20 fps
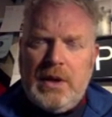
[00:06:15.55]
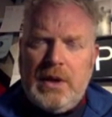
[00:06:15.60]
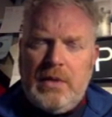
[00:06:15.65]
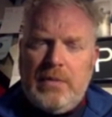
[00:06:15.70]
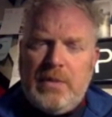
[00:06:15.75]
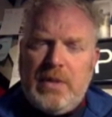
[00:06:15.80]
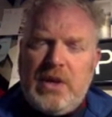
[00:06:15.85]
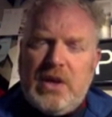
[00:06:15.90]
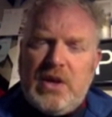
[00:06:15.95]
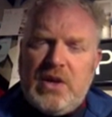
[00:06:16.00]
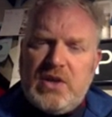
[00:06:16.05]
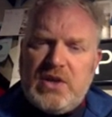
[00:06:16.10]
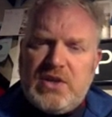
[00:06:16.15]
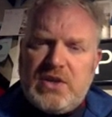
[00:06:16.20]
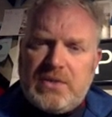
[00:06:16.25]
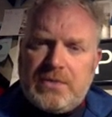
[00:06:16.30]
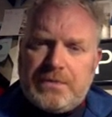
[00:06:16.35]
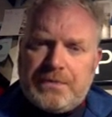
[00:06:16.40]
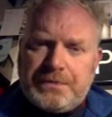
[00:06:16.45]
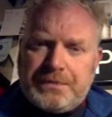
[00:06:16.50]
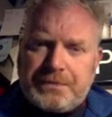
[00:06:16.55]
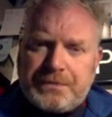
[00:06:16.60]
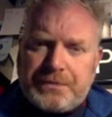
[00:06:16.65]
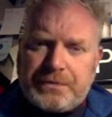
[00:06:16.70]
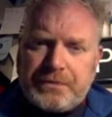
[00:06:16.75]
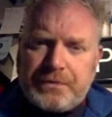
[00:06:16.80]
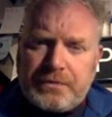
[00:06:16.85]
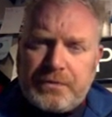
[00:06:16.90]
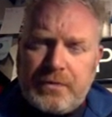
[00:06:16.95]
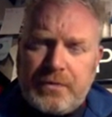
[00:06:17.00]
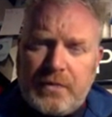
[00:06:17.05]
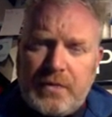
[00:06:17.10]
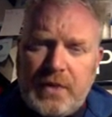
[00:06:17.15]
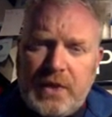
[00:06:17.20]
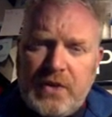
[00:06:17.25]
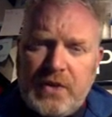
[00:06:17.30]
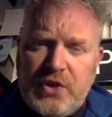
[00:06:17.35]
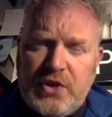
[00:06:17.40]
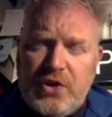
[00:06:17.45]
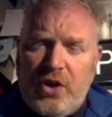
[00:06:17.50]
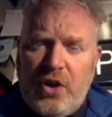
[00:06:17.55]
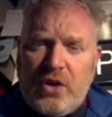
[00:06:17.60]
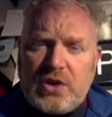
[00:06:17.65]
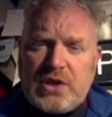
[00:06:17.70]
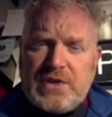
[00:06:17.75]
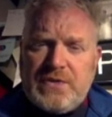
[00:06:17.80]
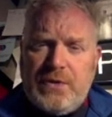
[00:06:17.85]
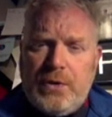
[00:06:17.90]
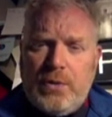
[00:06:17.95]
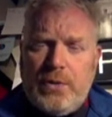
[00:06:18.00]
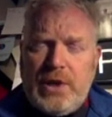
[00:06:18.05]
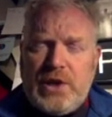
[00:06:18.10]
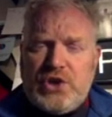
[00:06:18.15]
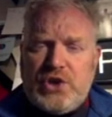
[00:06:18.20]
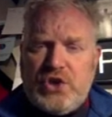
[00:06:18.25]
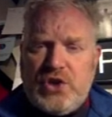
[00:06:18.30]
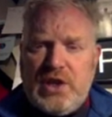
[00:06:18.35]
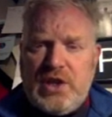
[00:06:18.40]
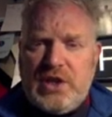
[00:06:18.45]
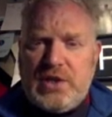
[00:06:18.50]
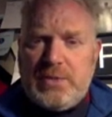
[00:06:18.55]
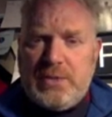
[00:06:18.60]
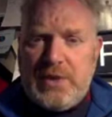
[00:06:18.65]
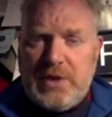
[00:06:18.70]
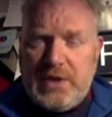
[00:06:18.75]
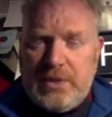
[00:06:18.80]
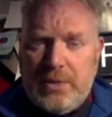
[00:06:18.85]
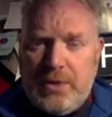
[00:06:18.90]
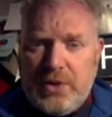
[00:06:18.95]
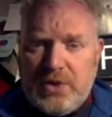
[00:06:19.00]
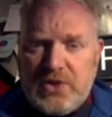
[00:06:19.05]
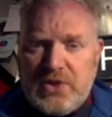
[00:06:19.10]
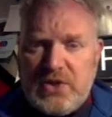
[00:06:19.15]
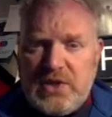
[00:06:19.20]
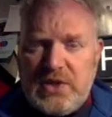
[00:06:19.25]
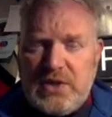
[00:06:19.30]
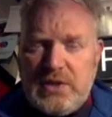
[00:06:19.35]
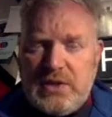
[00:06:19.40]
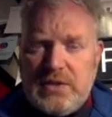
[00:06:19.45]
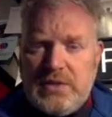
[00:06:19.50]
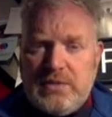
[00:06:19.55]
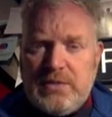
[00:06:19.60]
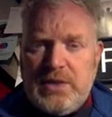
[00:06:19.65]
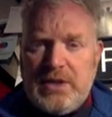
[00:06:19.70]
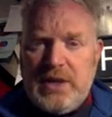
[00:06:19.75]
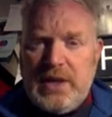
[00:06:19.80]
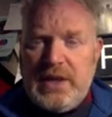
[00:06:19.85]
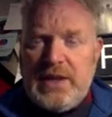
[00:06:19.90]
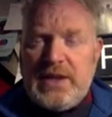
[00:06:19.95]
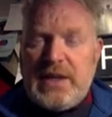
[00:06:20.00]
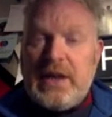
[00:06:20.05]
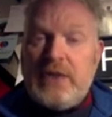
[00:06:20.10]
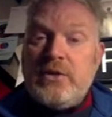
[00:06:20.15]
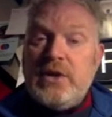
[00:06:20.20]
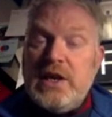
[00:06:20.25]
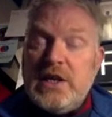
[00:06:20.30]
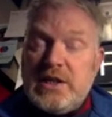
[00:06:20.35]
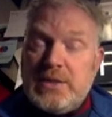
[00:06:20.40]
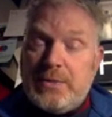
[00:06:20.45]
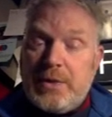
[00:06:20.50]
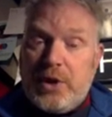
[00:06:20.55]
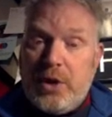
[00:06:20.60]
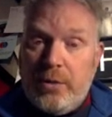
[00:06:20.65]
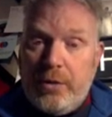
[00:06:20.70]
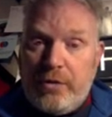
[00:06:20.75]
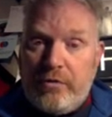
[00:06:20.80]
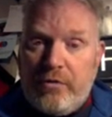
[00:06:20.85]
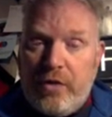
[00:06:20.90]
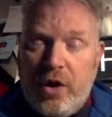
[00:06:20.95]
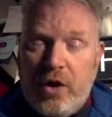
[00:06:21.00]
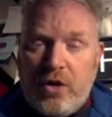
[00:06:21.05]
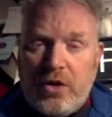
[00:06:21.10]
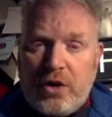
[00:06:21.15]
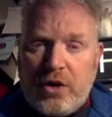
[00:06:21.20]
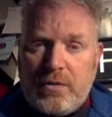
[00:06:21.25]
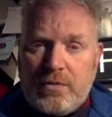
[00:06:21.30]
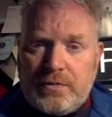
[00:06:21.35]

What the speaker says: because the docks formation here has been deposited, been laid down, it's become a rock.